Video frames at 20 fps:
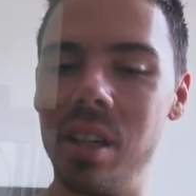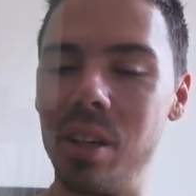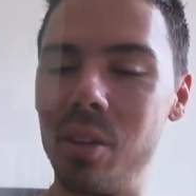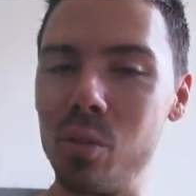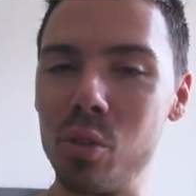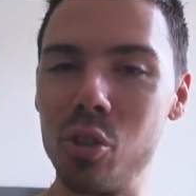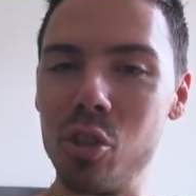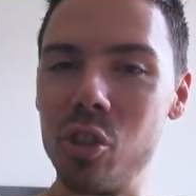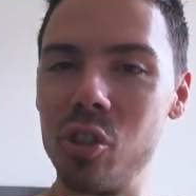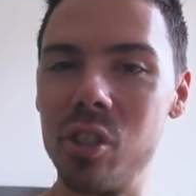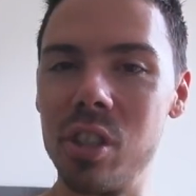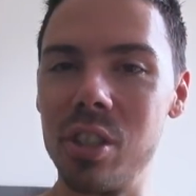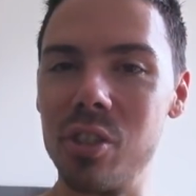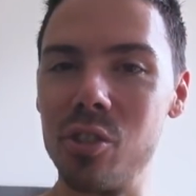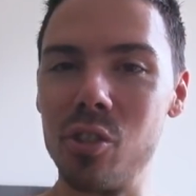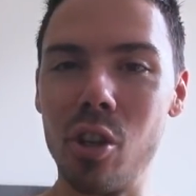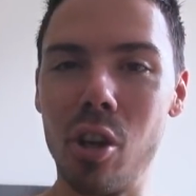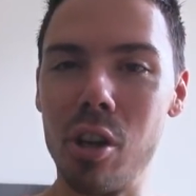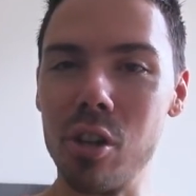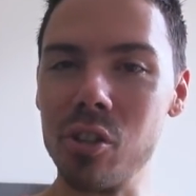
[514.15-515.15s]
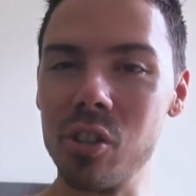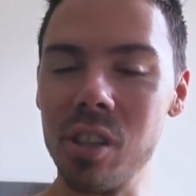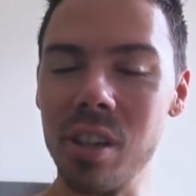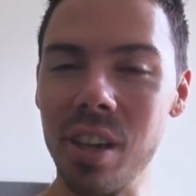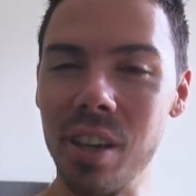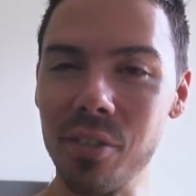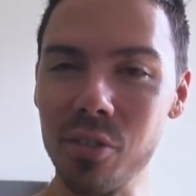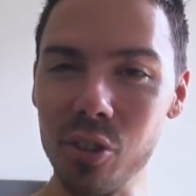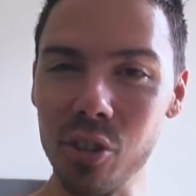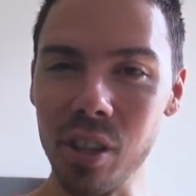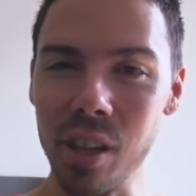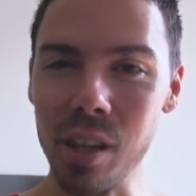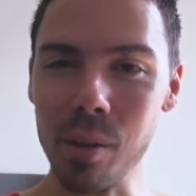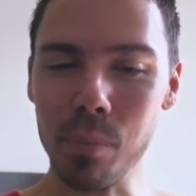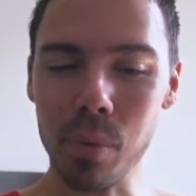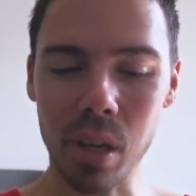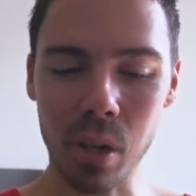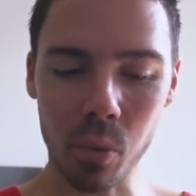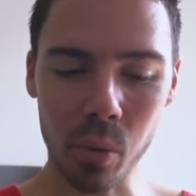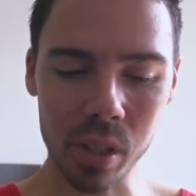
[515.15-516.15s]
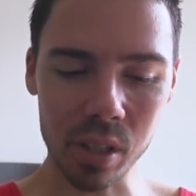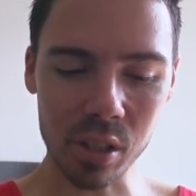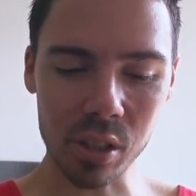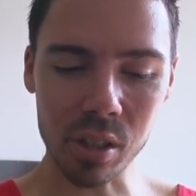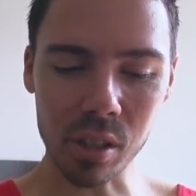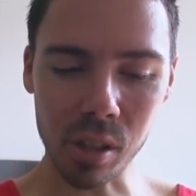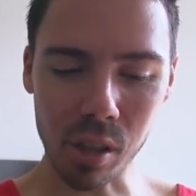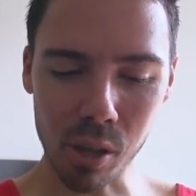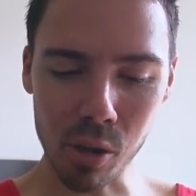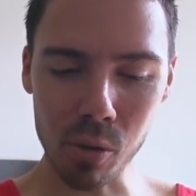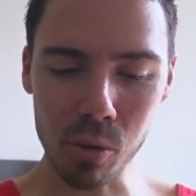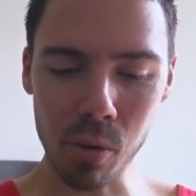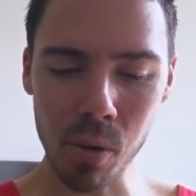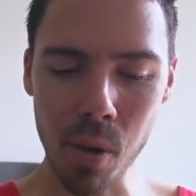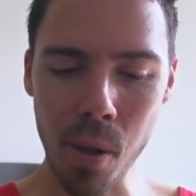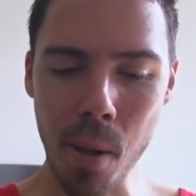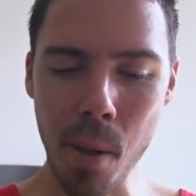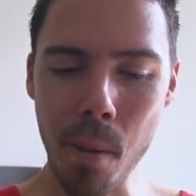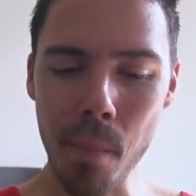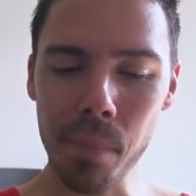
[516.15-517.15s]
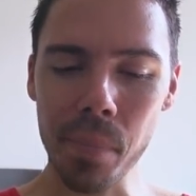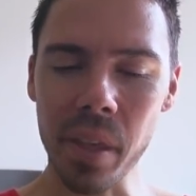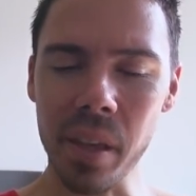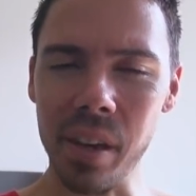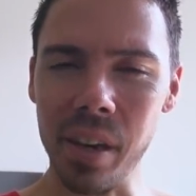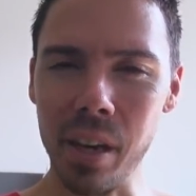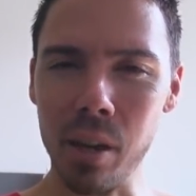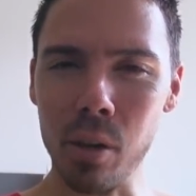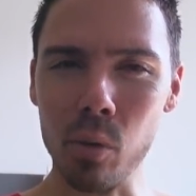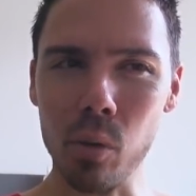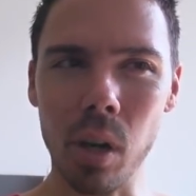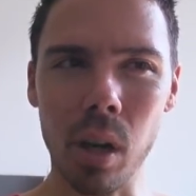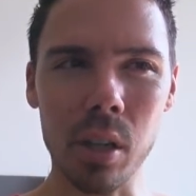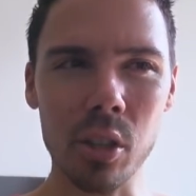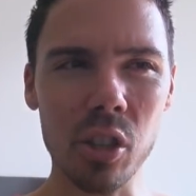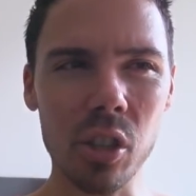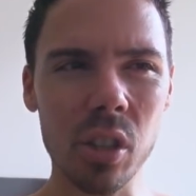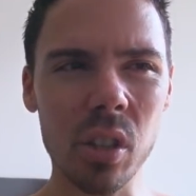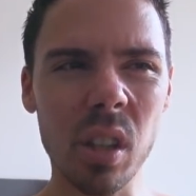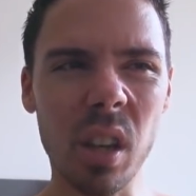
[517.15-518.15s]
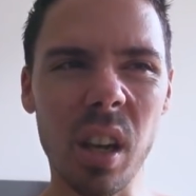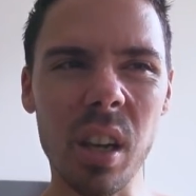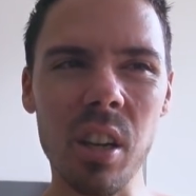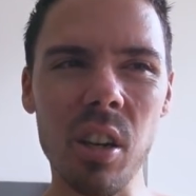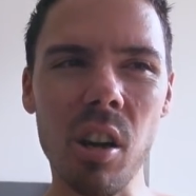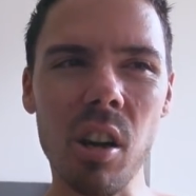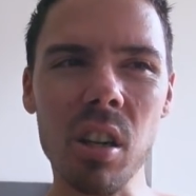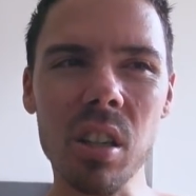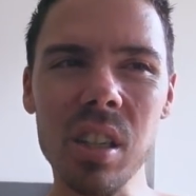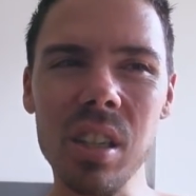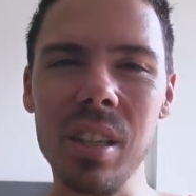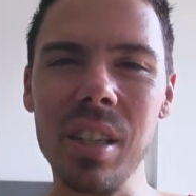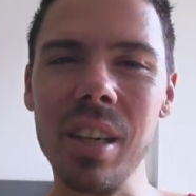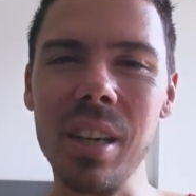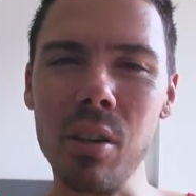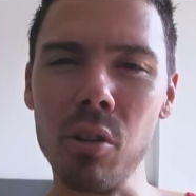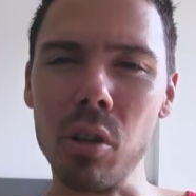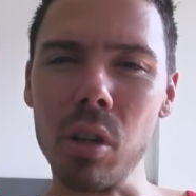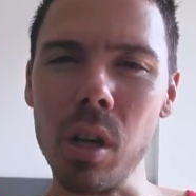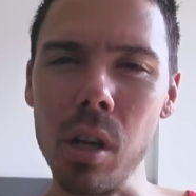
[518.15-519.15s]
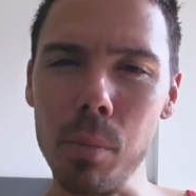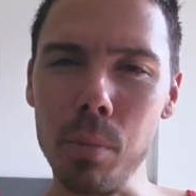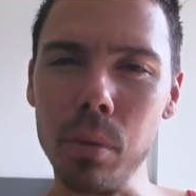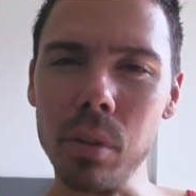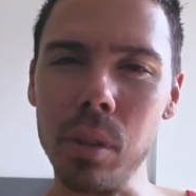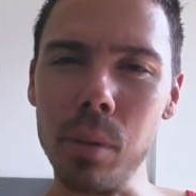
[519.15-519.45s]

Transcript: I was just exhausted after that, but I went slow. And now I knocked it down a couple